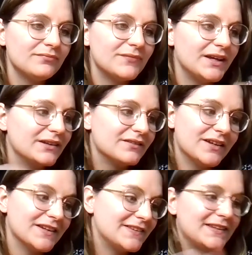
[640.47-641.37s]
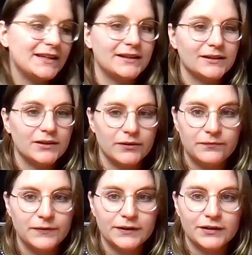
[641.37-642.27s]
in a sea of
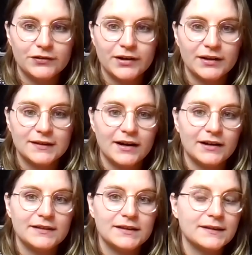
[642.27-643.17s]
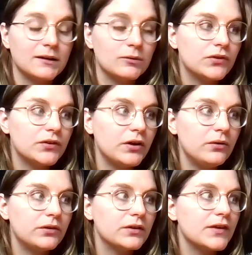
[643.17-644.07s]
villainous trans characters, and I was
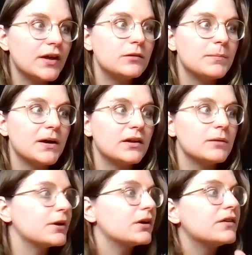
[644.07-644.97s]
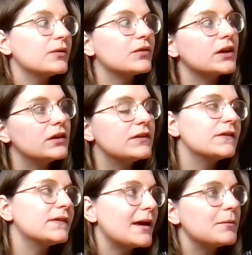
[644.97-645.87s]
so concerned about it because it was
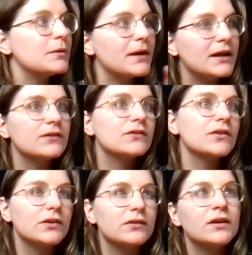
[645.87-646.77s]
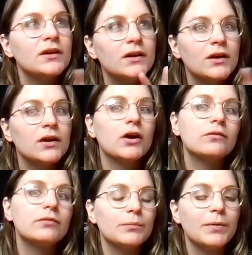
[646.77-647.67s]
semi based on a
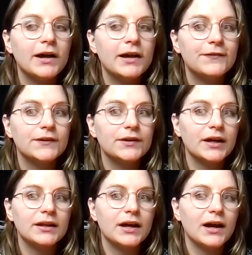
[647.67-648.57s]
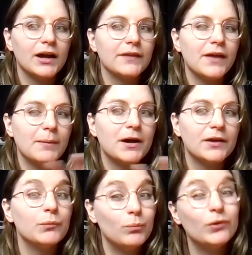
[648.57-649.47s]
real person, and that
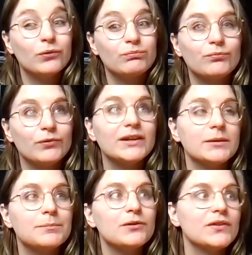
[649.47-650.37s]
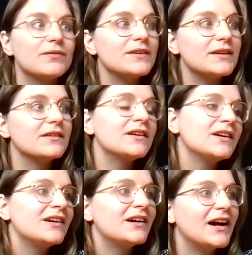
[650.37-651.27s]
person was really abusive. I didn't
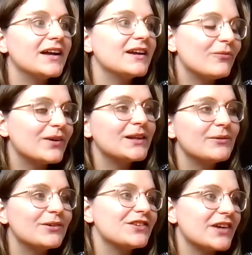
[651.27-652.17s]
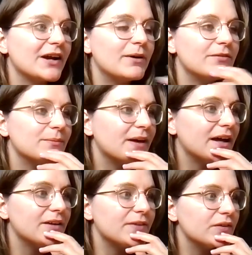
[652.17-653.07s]
really want to shy away from that, and I
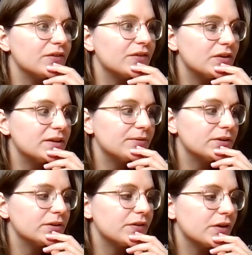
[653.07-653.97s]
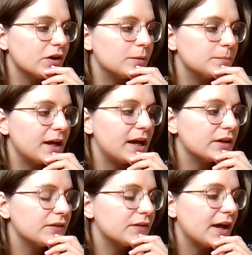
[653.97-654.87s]
found it so difficult and so complex.